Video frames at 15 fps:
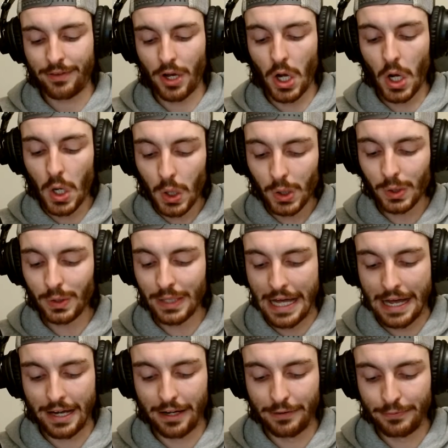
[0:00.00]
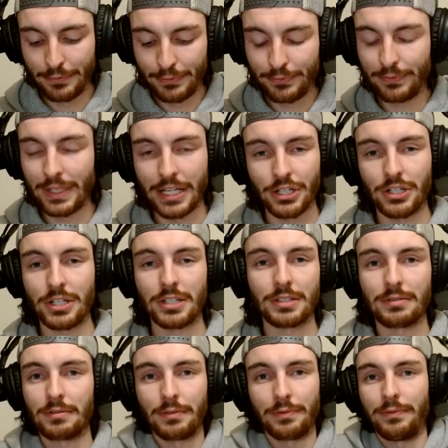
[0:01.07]
a whole lot of
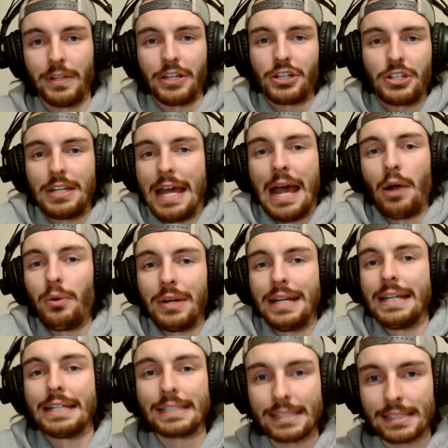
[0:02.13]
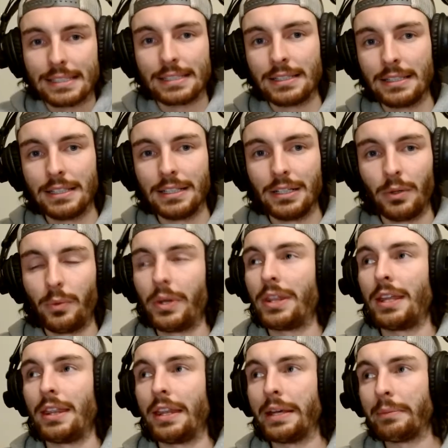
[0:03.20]
fleshed outness
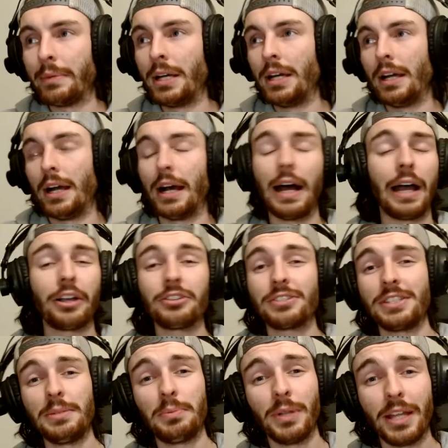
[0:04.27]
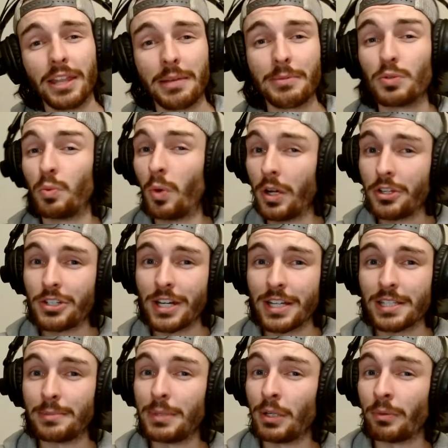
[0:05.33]
within them. I could see playing them as
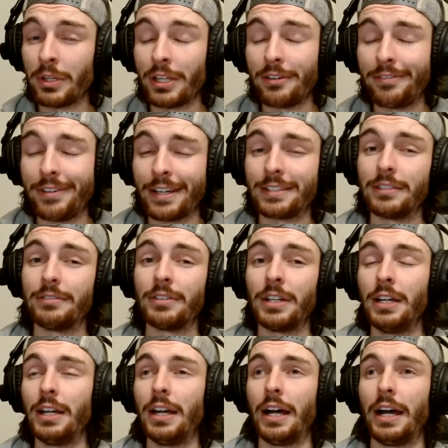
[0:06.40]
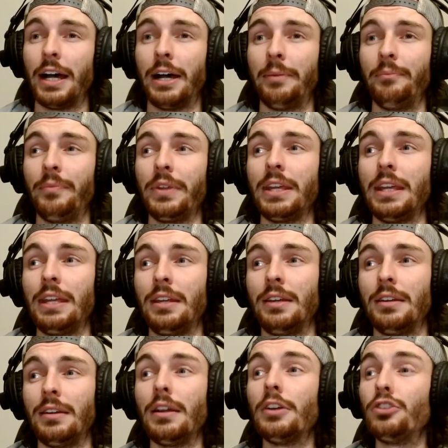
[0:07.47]
one-shots and being really effective.
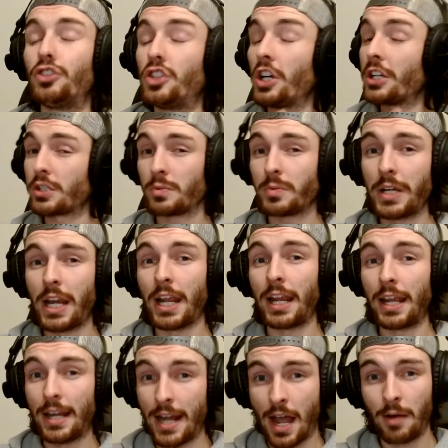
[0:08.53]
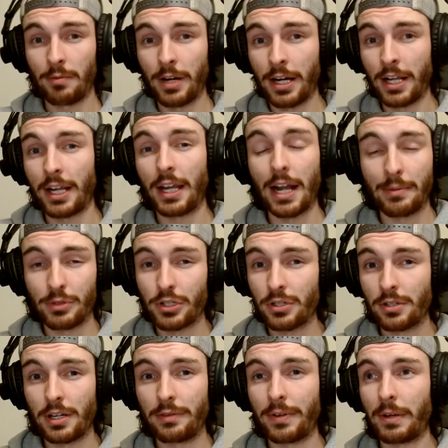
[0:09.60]
In just reading it, not running it, I'm sure
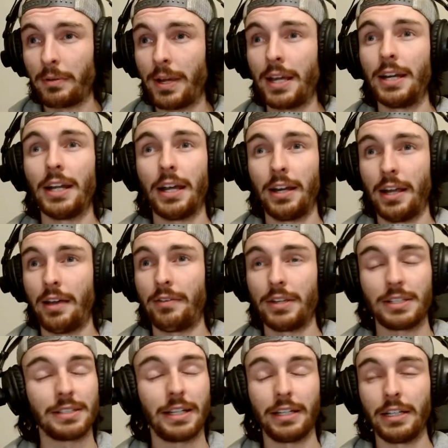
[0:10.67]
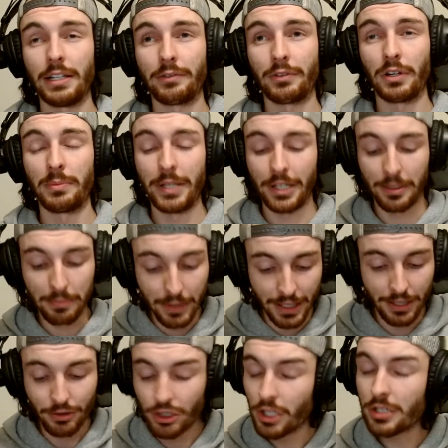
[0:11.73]
that if I ran it, I'd have a slightly different opinion. But
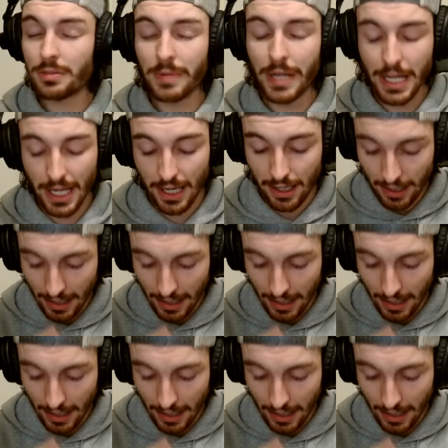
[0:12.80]
in just reading it,